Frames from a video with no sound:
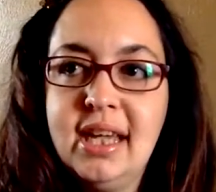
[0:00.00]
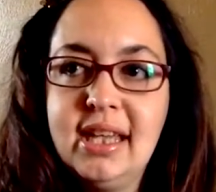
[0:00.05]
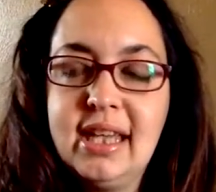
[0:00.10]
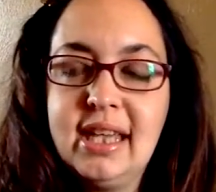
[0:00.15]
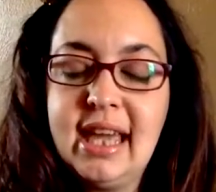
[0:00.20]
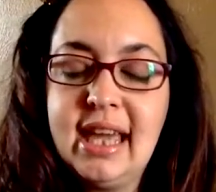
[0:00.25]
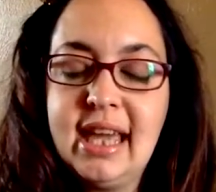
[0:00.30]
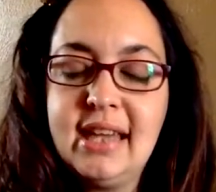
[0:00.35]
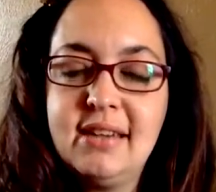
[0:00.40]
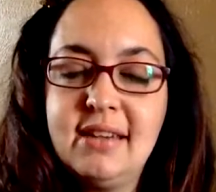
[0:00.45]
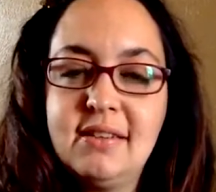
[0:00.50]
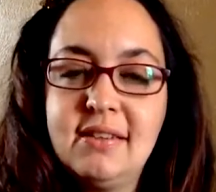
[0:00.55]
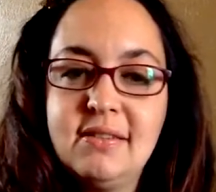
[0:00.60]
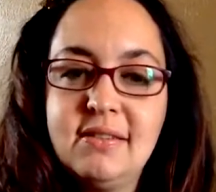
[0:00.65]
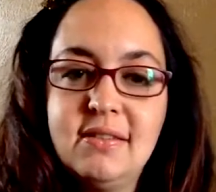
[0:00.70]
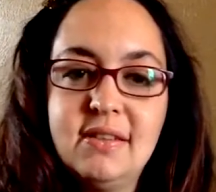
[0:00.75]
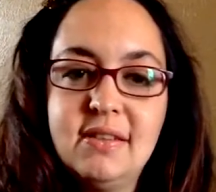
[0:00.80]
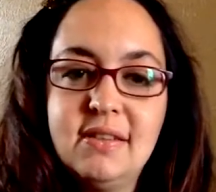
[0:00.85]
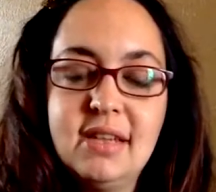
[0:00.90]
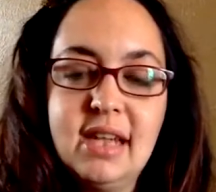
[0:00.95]
gain
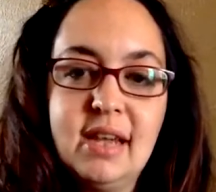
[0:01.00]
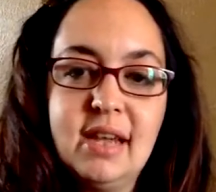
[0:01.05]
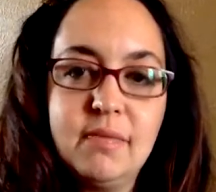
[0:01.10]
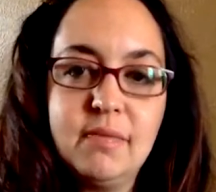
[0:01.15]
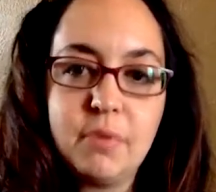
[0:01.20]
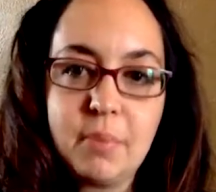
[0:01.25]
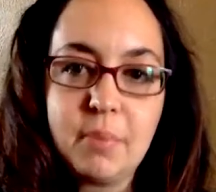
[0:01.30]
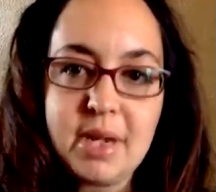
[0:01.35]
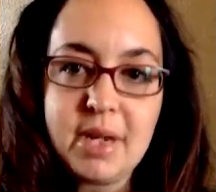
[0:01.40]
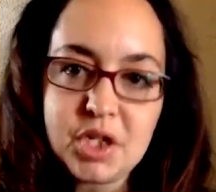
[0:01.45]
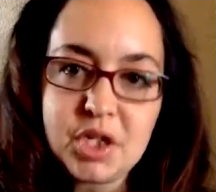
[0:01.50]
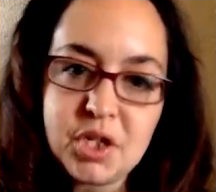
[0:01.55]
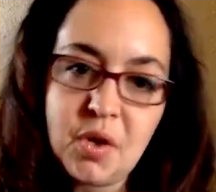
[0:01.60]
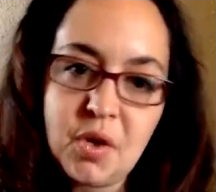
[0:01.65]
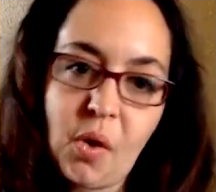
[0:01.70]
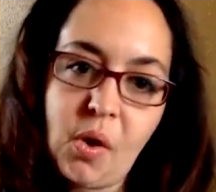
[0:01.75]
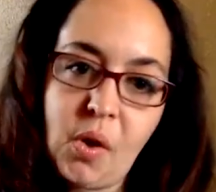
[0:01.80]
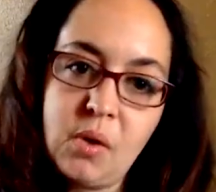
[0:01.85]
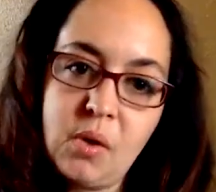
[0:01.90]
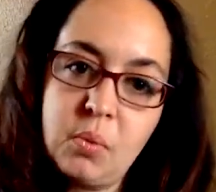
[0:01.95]

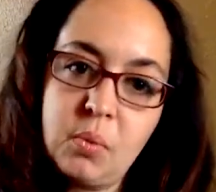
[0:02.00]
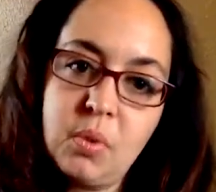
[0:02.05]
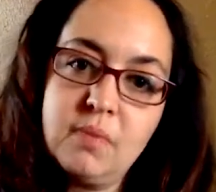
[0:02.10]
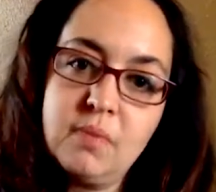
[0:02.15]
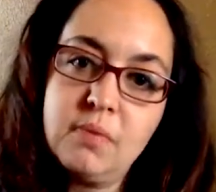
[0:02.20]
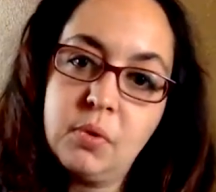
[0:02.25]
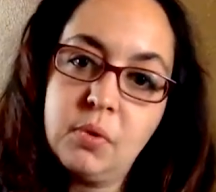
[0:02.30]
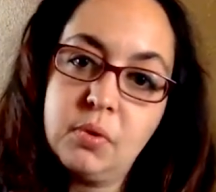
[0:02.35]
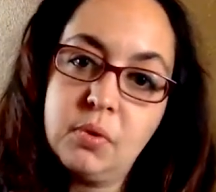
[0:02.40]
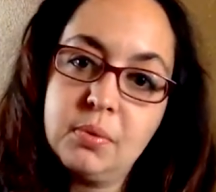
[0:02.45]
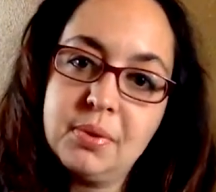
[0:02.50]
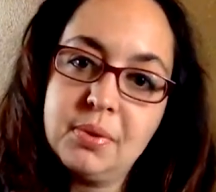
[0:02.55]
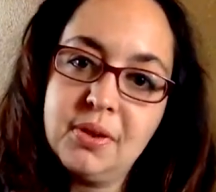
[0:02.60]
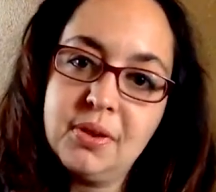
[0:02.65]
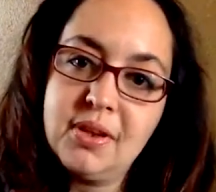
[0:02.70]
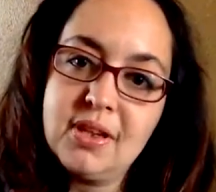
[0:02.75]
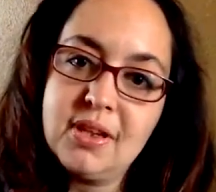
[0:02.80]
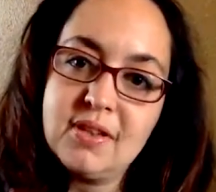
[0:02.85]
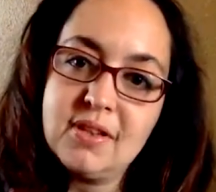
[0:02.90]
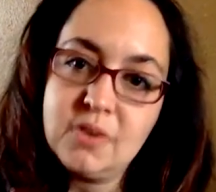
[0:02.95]
information on what
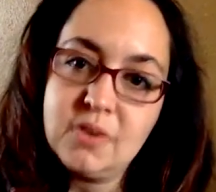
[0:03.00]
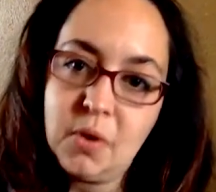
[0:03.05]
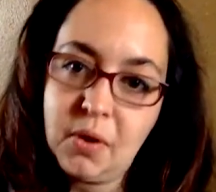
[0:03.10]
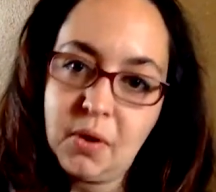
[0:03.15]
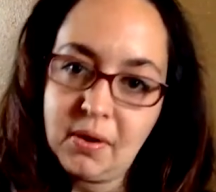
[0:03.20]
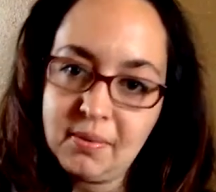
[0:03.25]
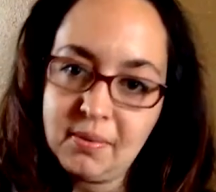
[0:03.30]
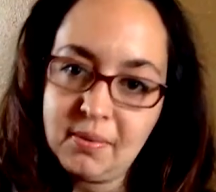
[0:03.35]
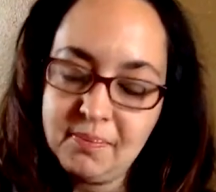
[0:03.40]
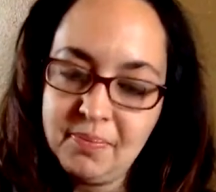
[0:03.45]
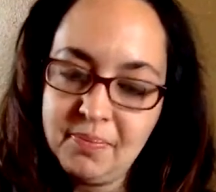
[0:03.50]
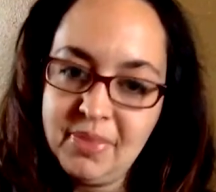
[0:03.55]
vulnerabilities are.